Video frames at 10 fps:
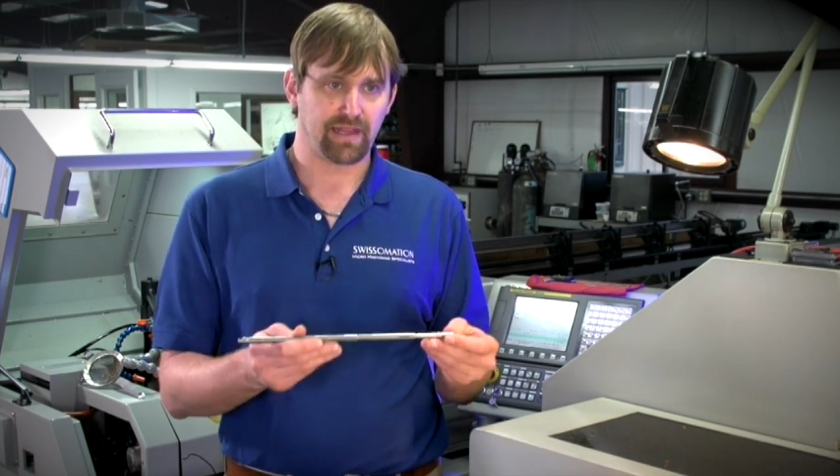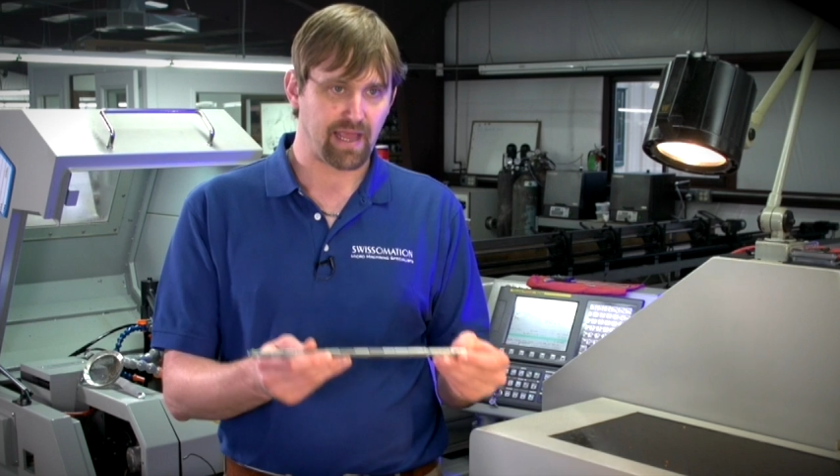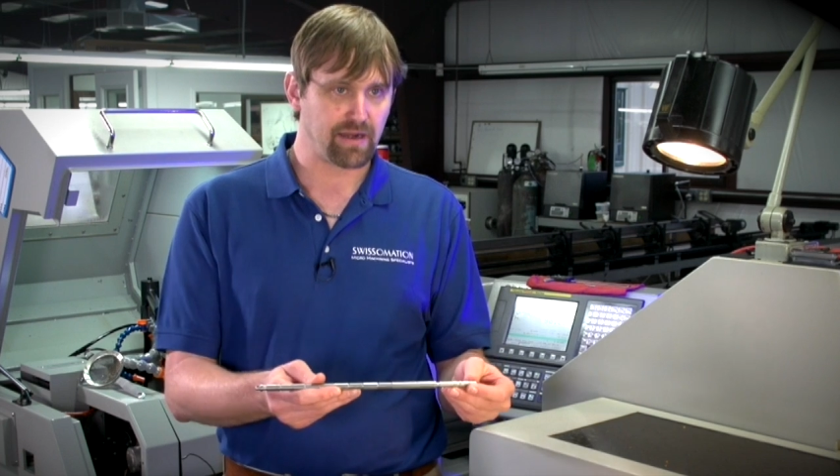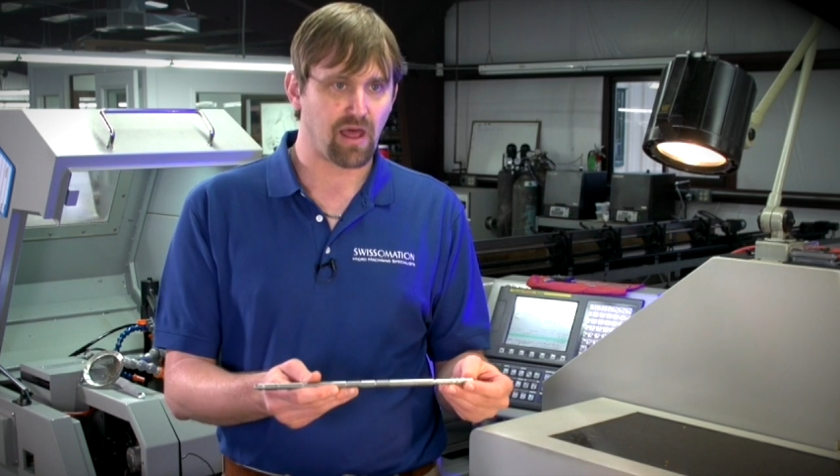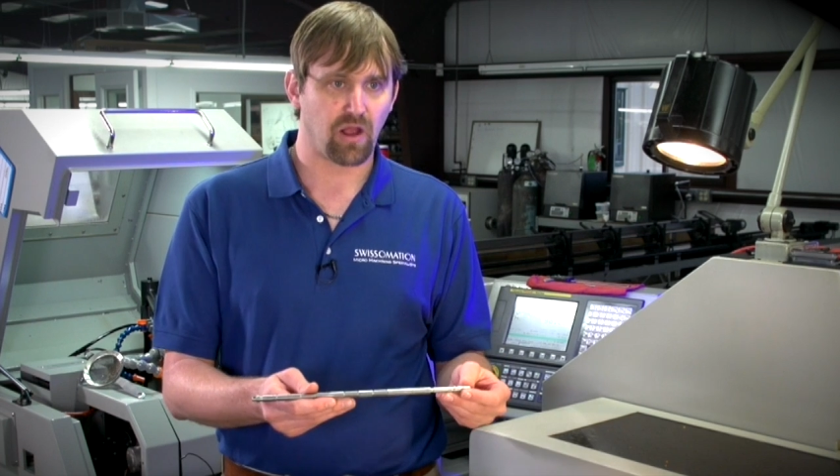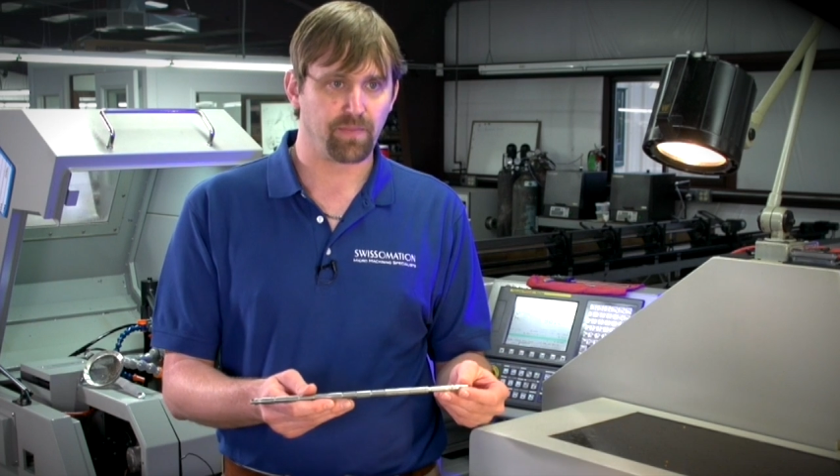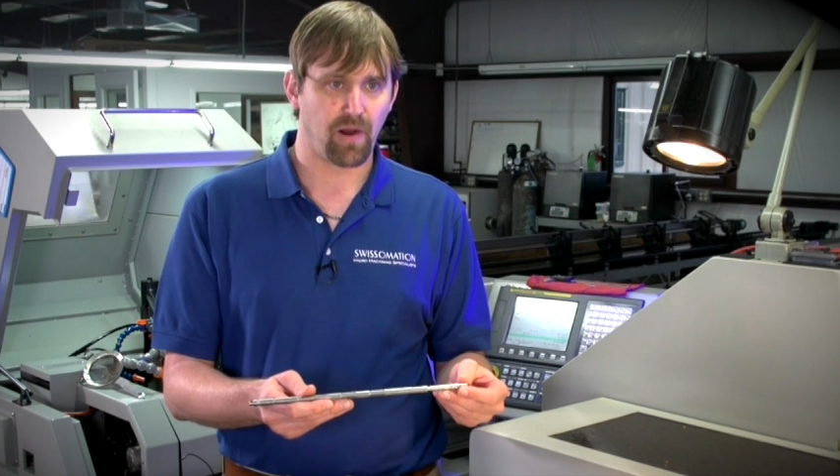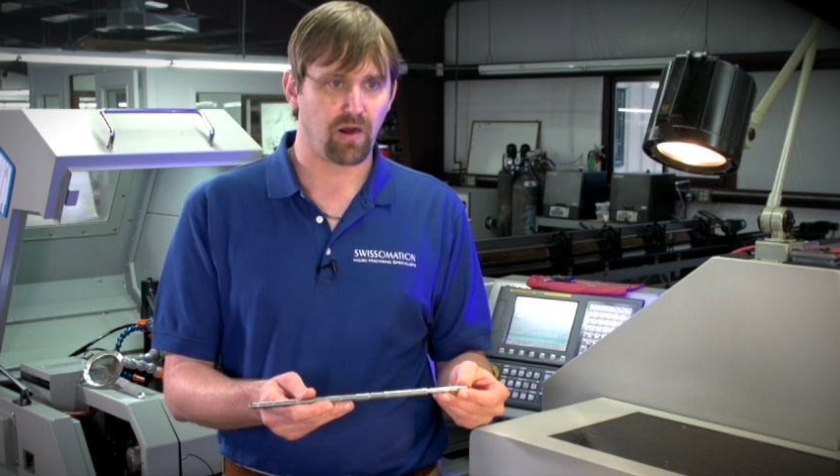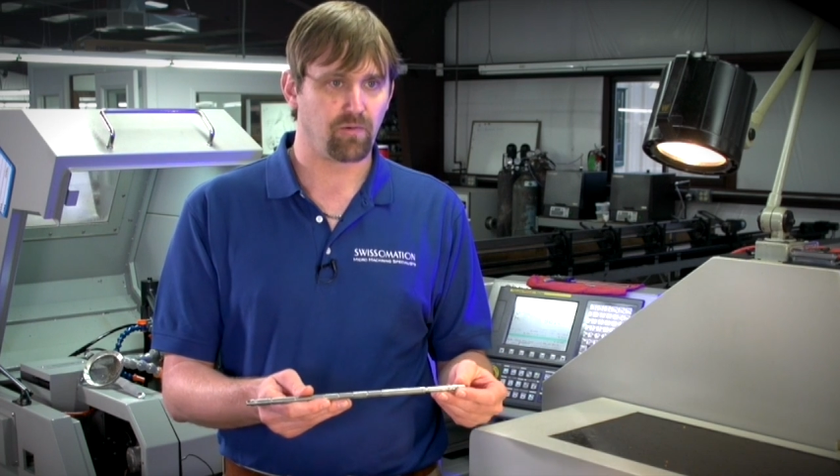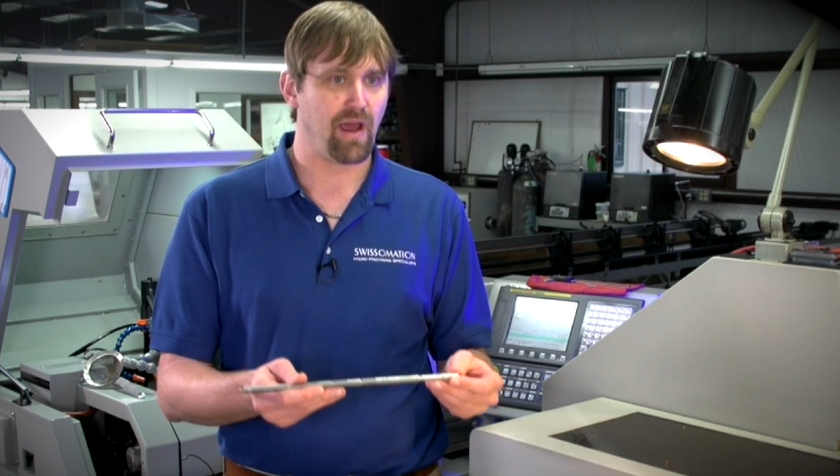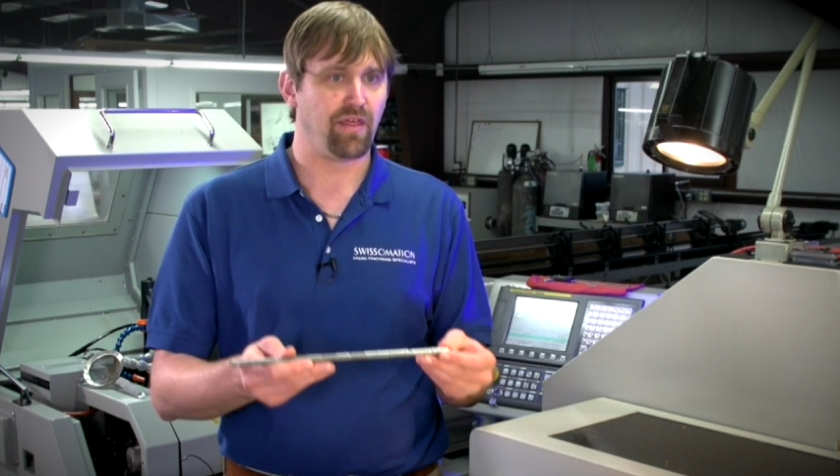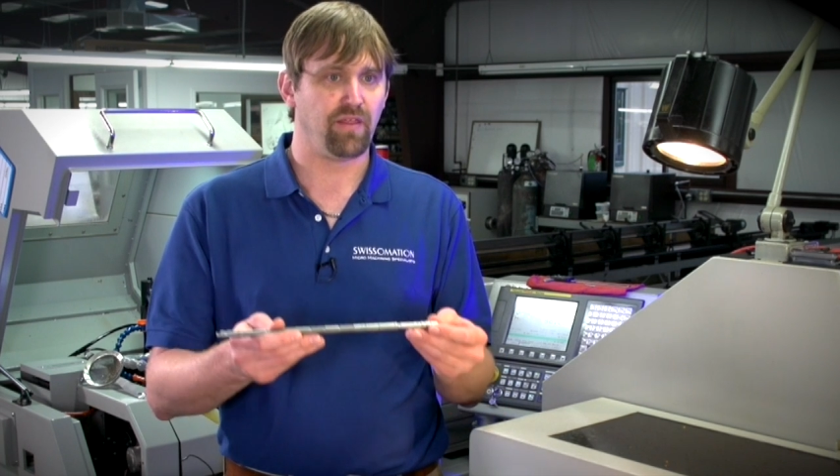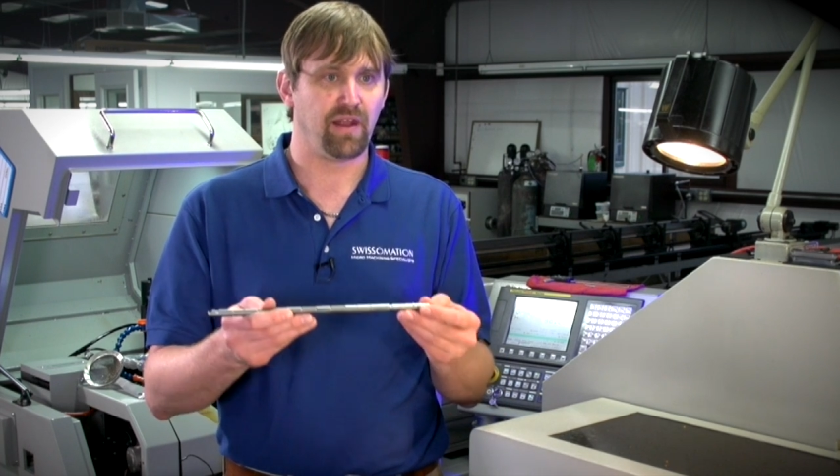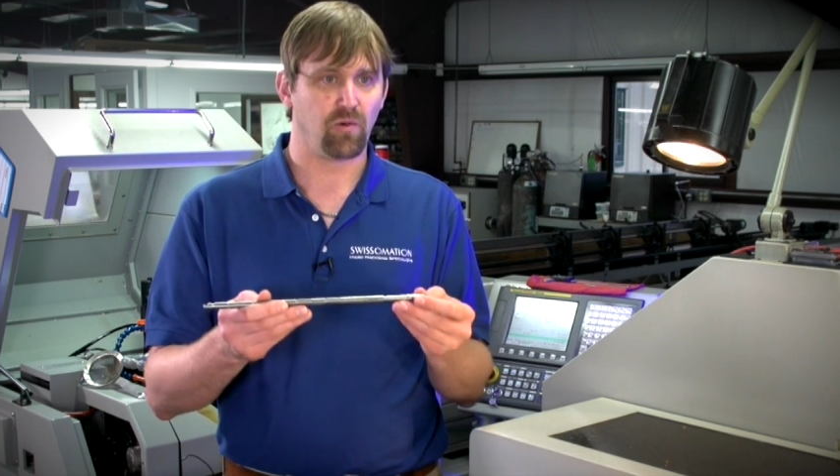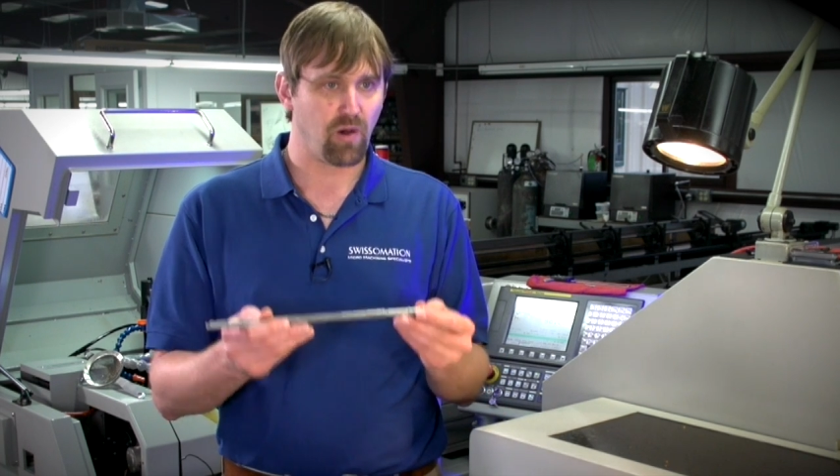a $10 part
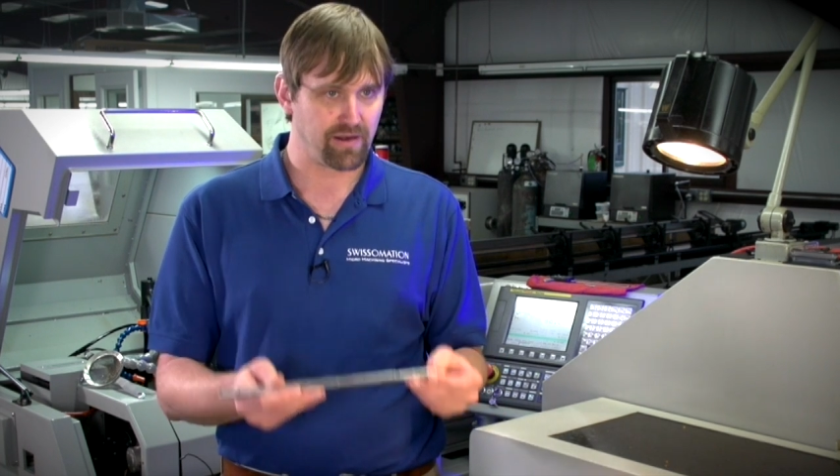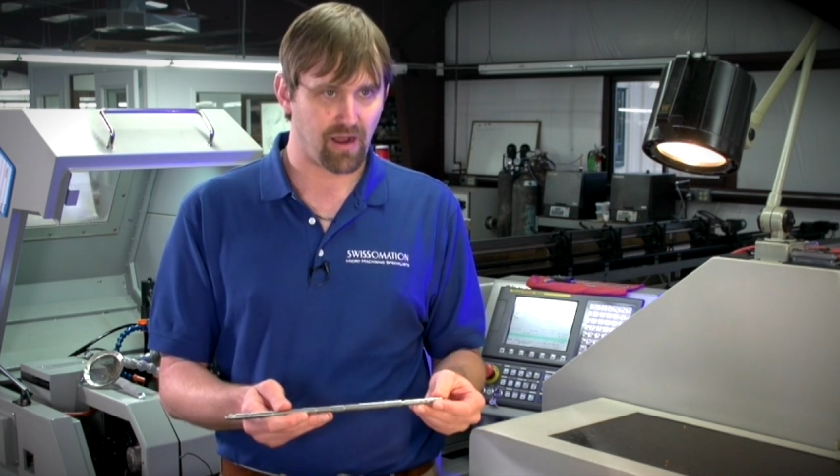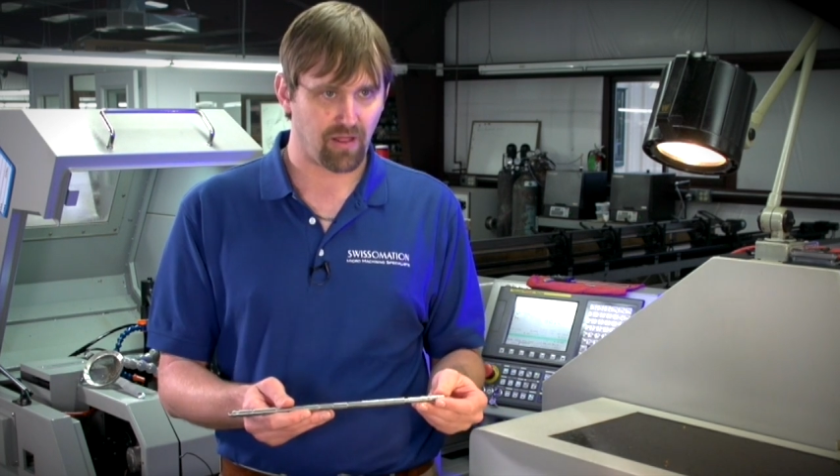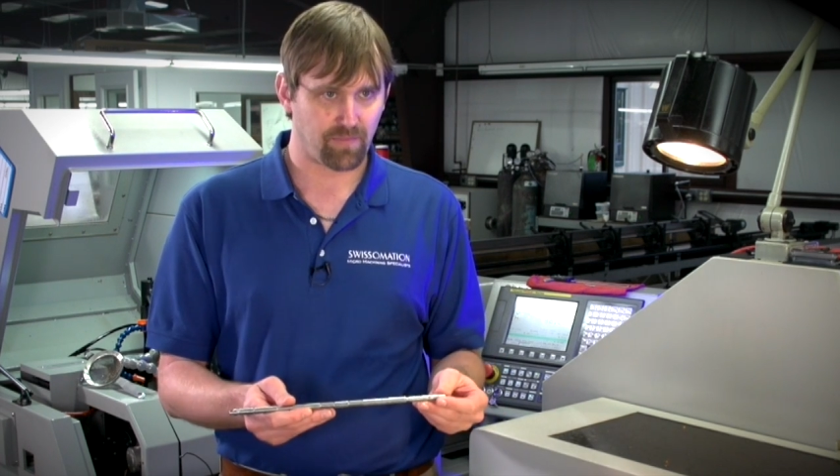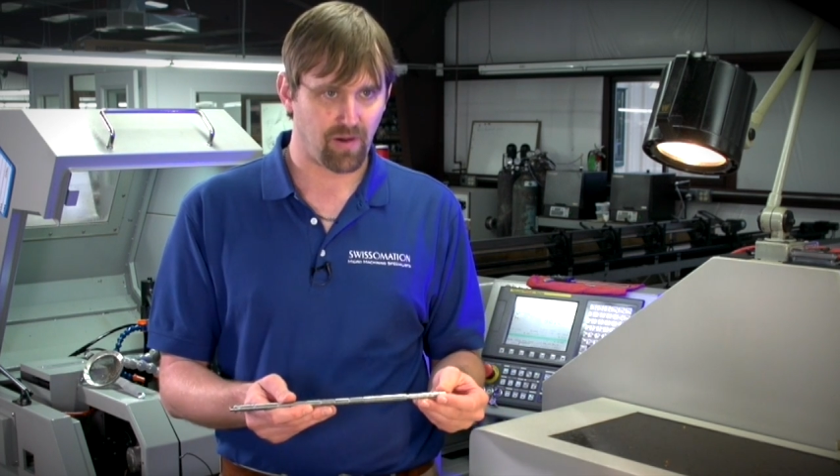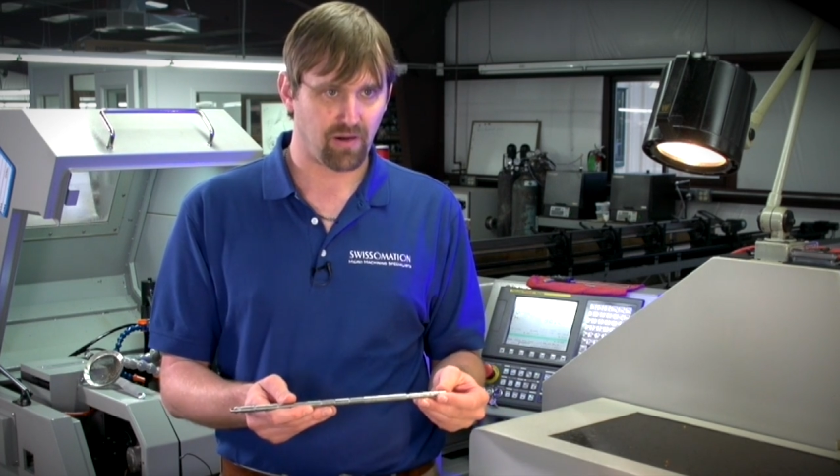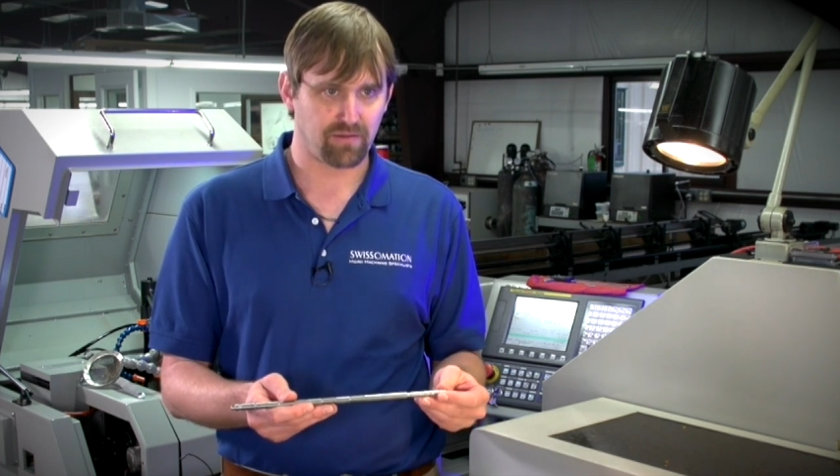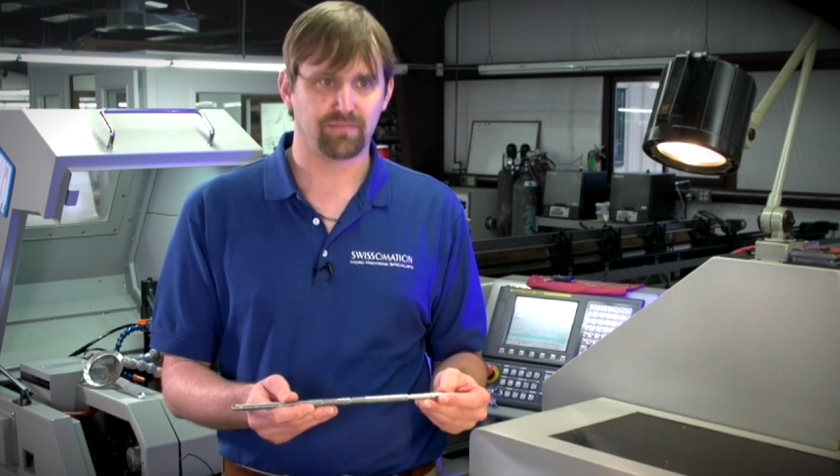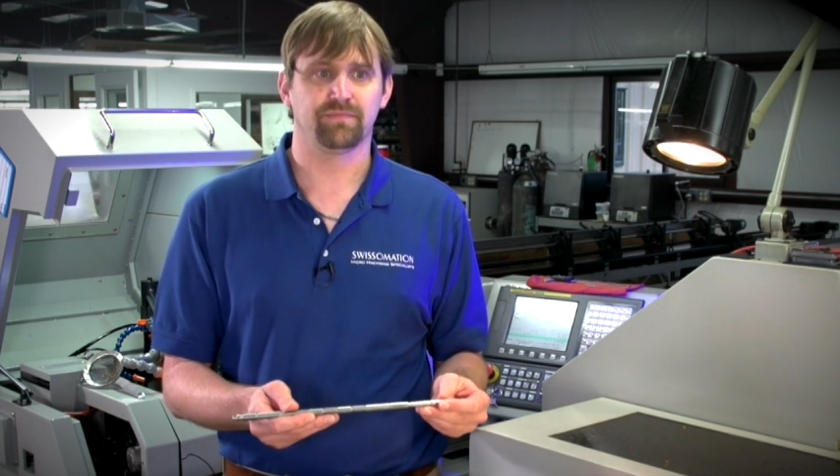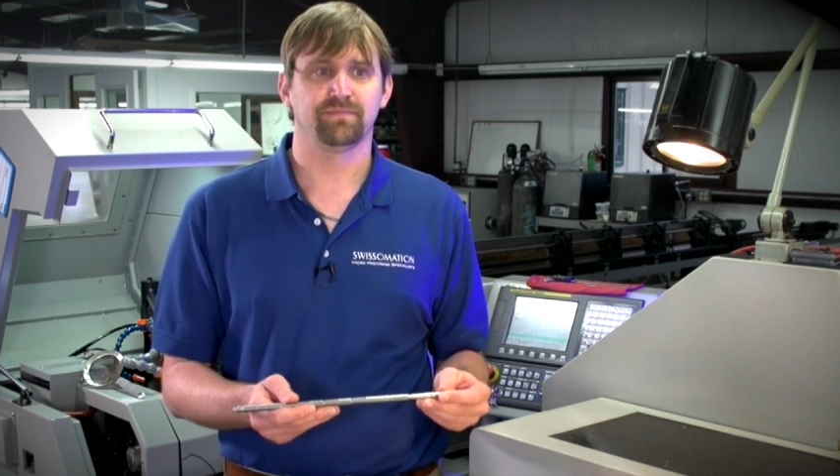rather than a $1 part.